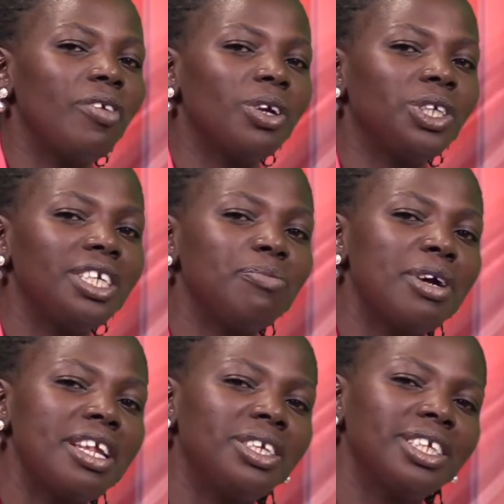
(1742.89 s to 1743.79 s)
he or she
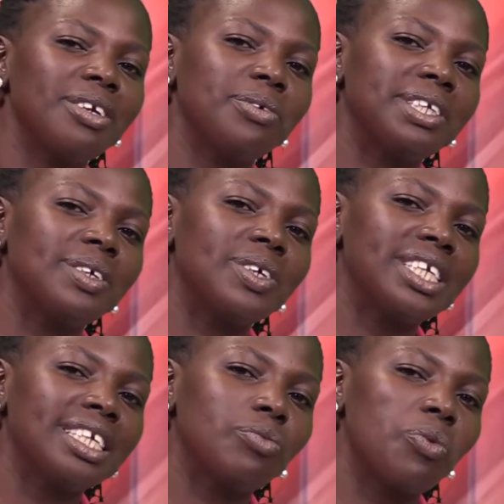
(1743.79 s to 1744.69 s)
manages the
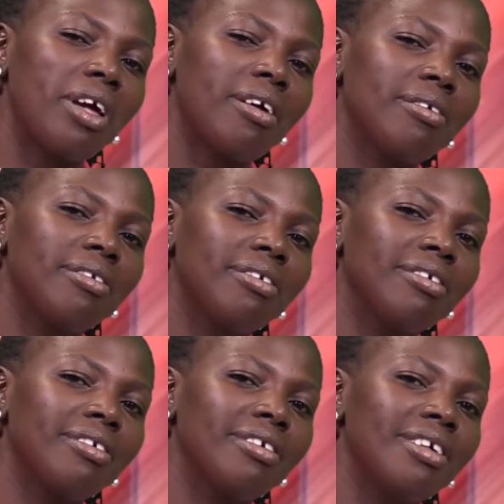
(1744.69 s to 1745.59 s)
resources well,
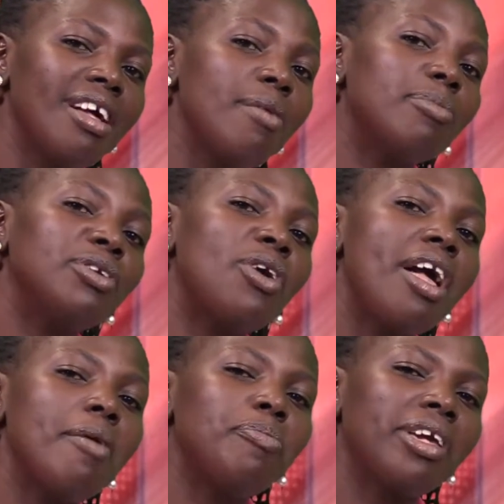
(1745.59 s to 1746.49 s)
but not
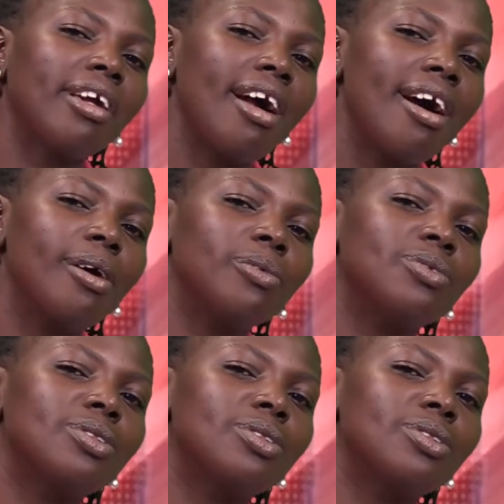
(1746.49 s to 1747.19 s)
a big house.